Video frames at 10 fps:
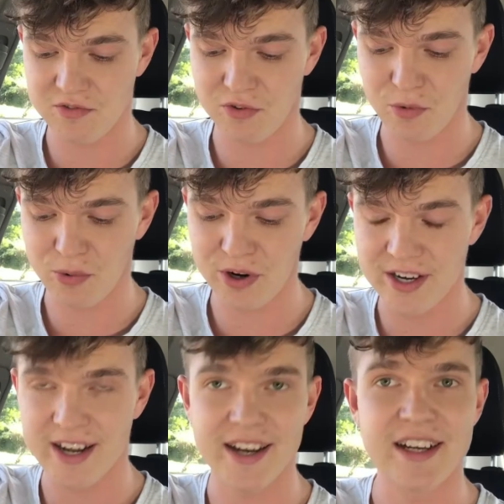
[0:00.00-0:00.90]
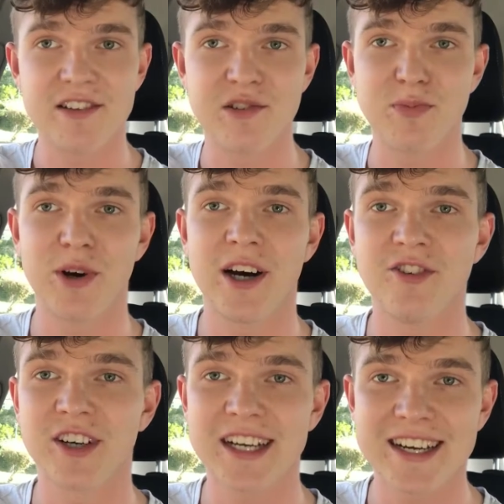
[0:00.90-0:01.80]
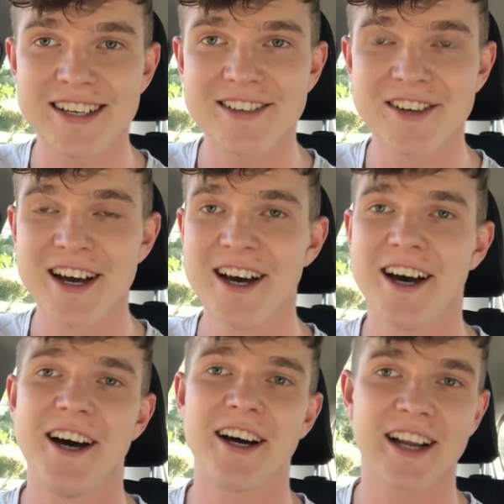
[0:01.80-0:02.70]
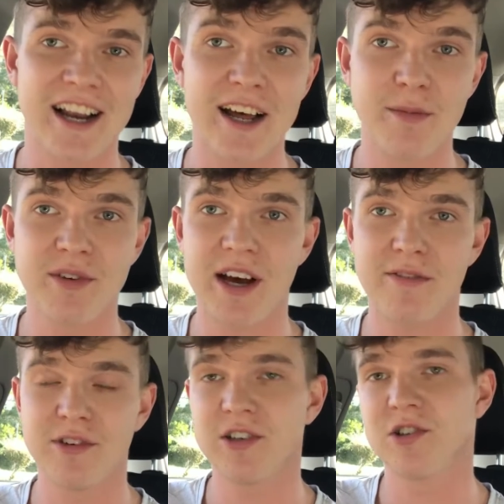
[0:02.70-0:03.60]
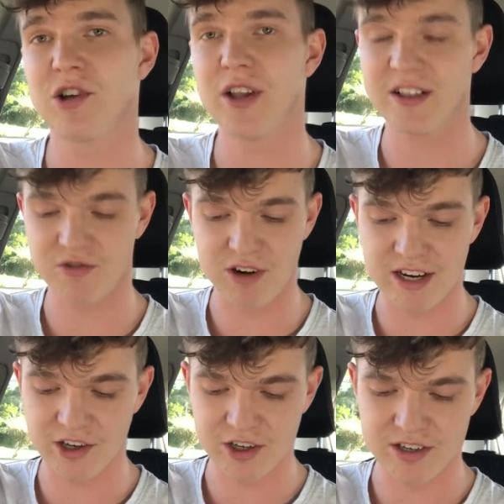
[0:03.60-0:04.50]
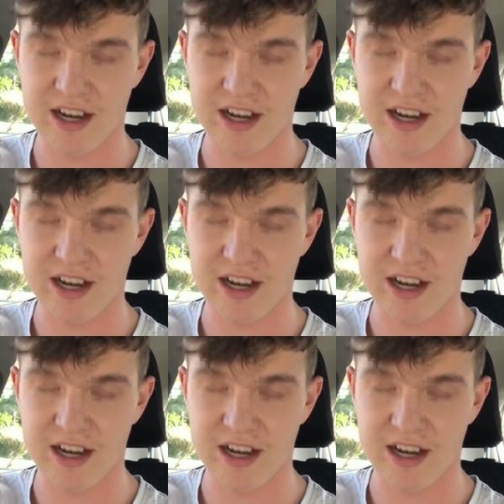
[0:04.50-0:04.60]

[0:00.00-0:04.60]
4.9 litres per 100 Ks claimed average, so that's really good.